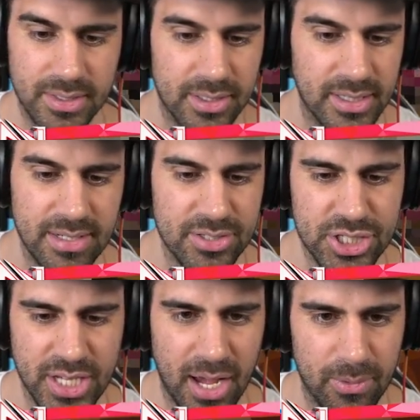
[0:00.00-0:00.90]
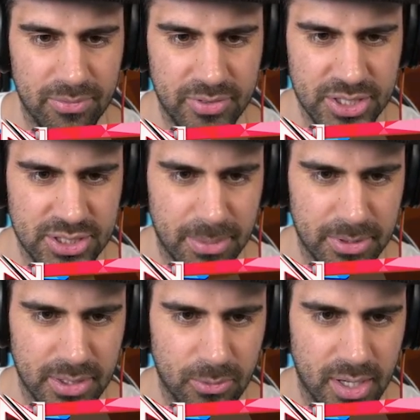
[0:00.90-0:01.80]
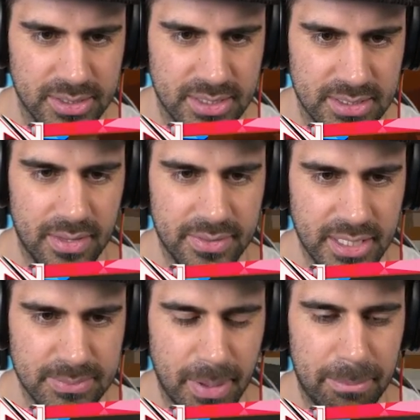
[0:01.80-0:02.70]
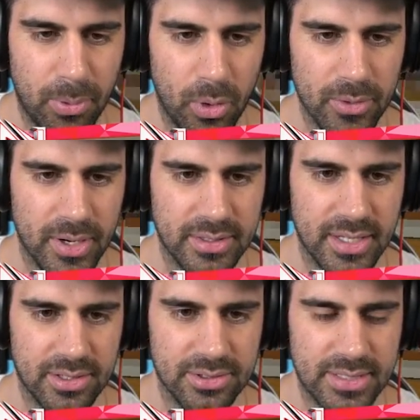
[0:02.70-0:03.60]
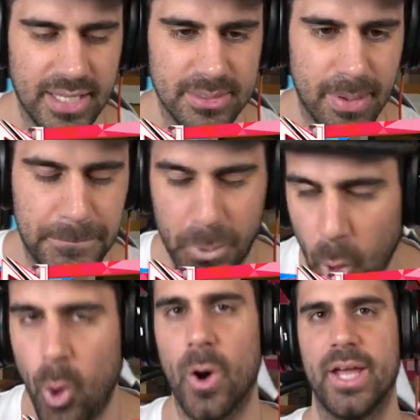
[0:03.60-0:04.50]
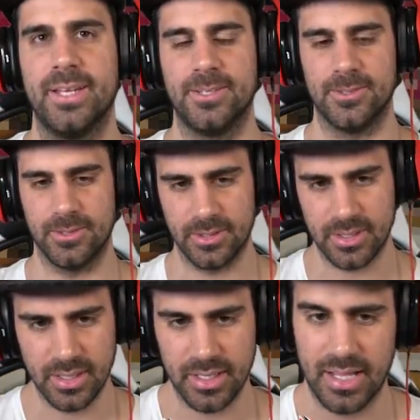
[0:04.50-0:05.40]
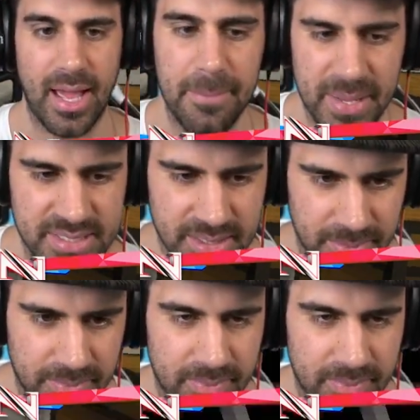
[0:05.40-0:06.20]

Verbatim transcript: leave in chat what fish number he was because that's my boy right there, dude. That's my boy, dude. I miss him.